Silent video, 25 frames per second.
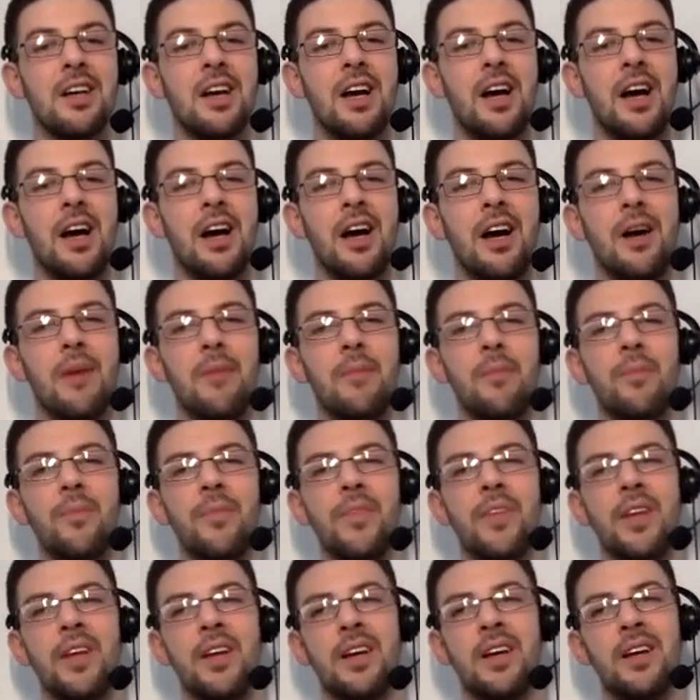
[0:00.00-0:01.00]
And
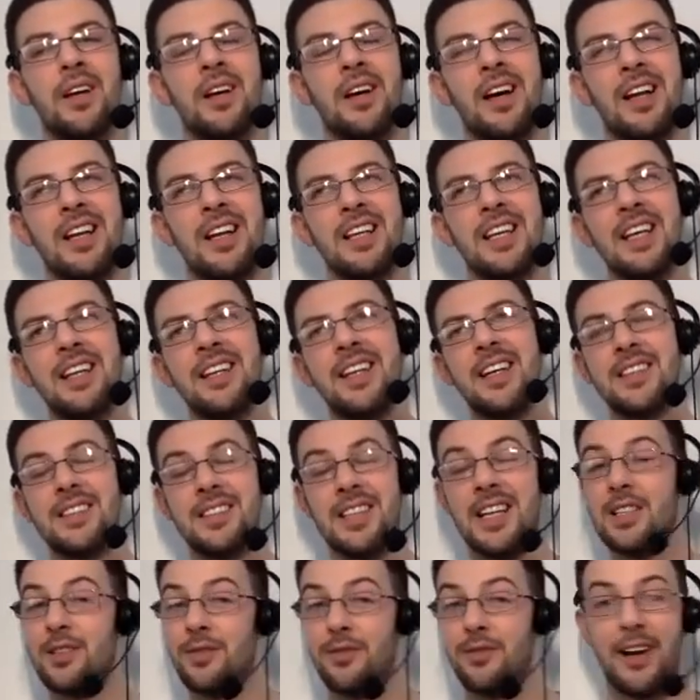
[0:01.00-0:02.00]
again,
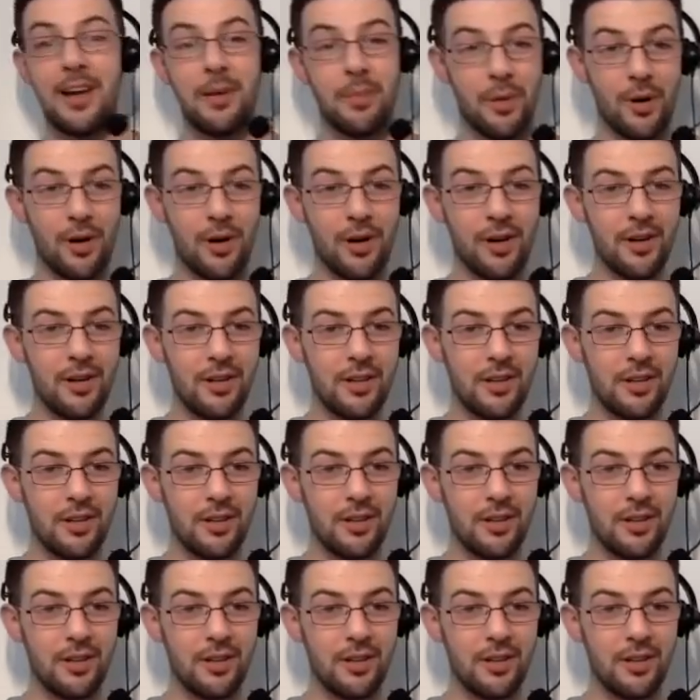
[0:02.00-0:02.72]
that's very poor.